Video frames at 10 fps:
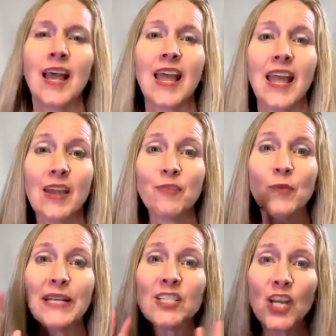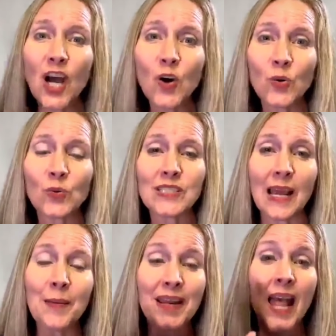If we don't,
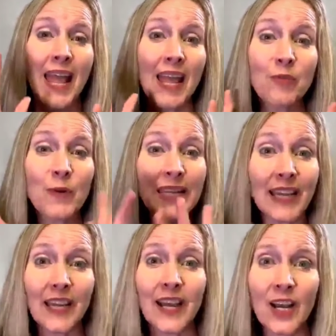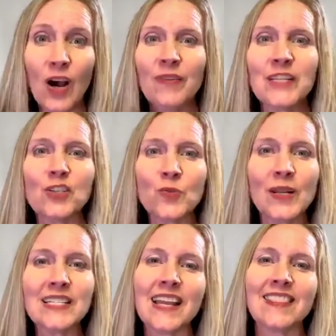if we get cut off, I just want to
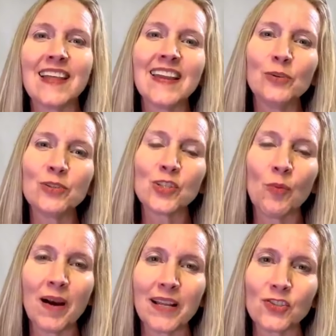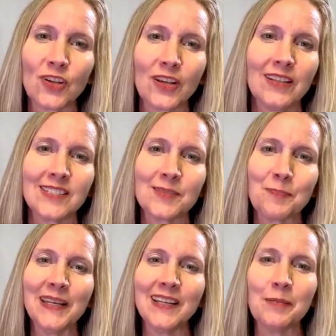say thank you so much. It's been an
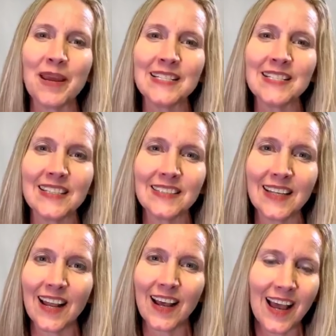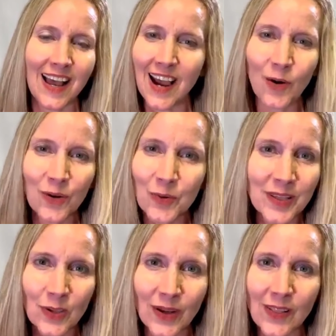amazing hour with you.
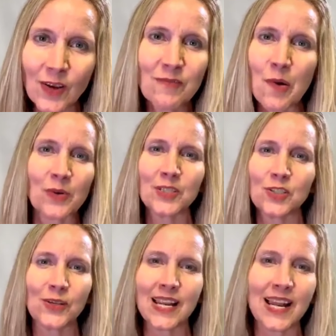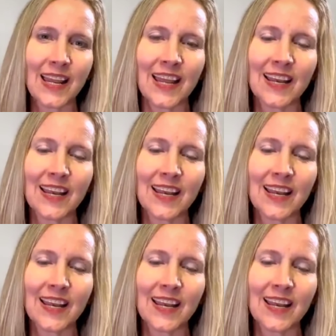I look forward to doing it again.